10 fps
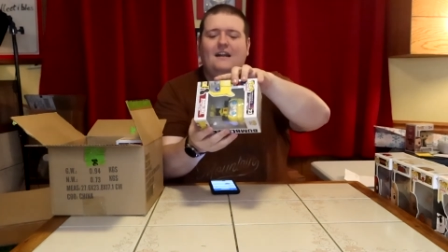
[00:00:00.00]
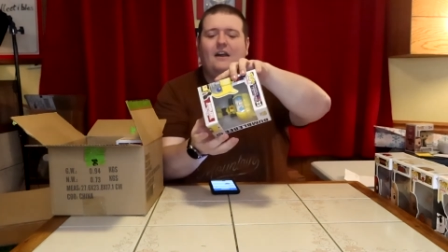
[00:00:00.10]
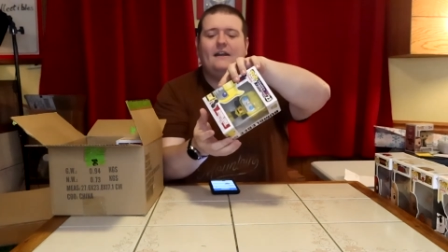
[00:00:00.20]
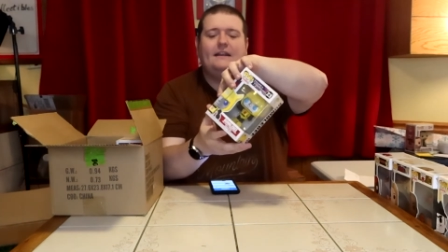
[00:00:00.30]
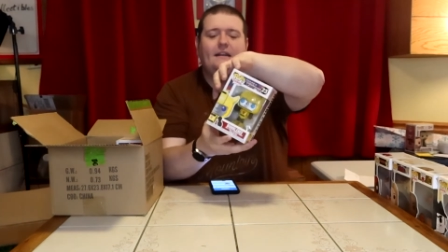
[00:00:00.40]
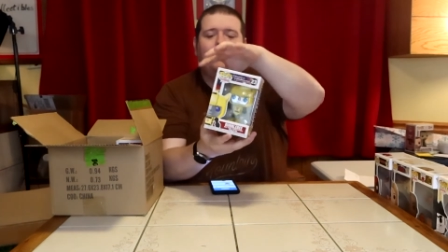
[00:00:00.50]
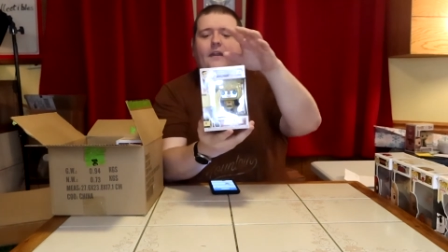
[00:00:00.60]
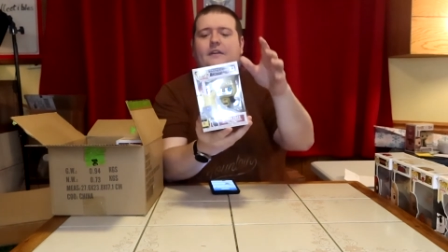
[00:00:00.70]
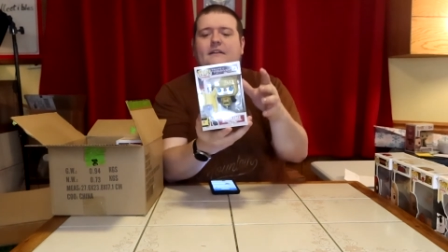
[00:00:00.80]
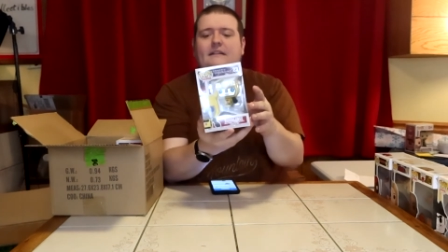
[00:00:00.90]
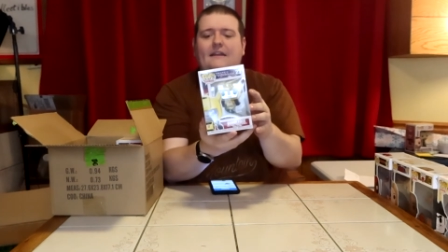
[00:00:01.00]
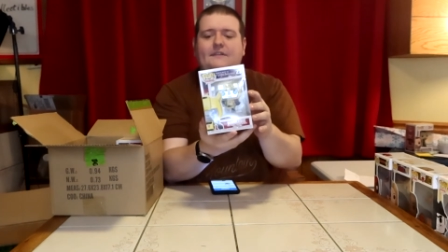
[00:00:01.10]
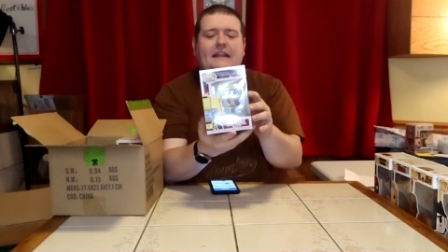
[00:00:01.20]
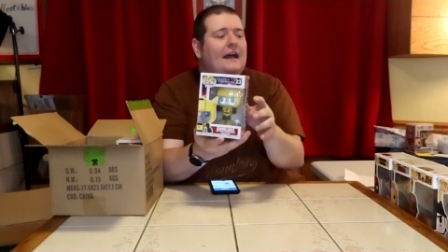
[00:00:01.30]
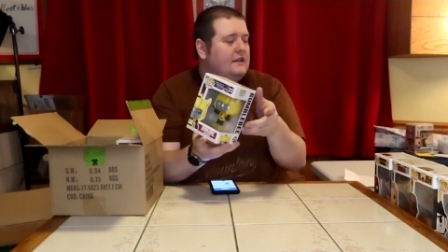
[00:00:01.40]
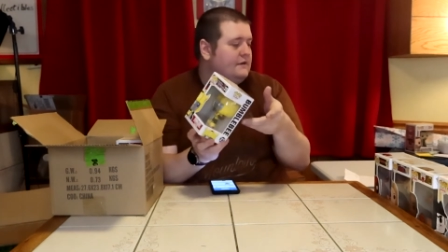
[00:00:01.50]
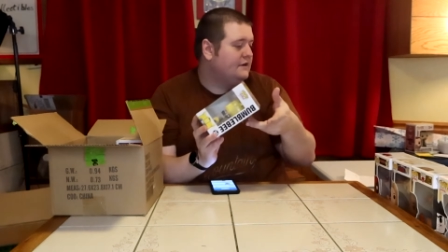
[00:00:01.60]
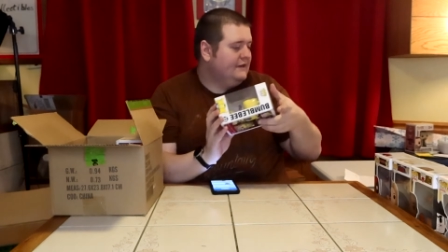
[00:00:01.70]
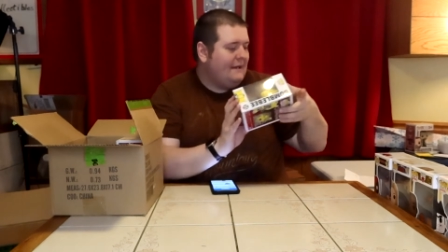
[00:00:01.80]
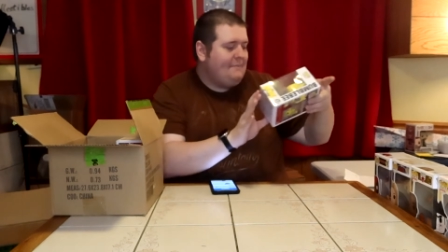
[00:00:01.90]
All right, another little $11.
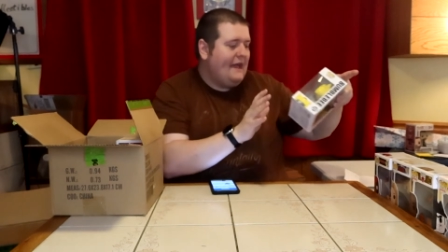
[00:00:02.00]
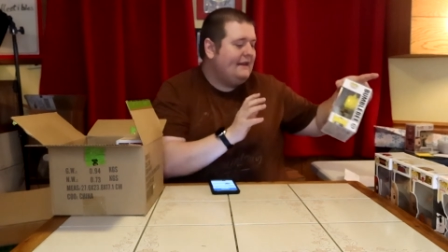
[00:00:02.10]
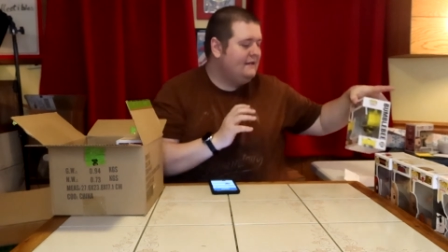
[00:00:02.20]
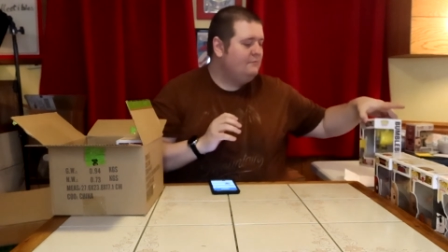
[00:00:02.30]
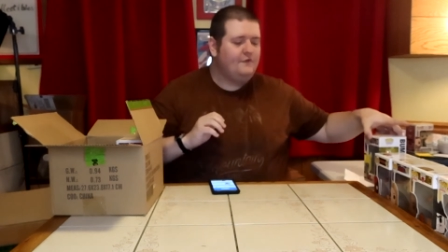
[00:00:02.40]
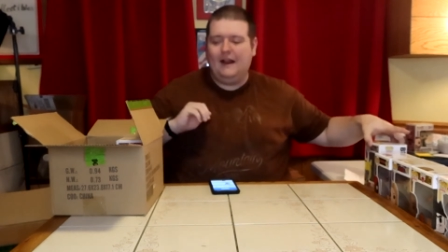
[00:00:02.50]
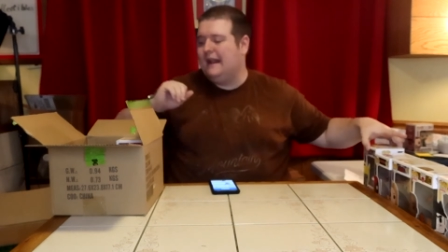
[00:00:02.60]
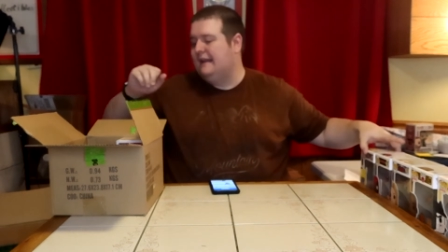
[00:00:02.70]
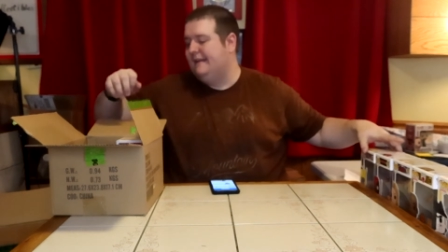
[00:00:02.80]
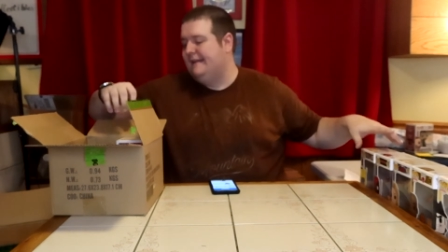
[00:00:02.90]
Not bad. Moving on.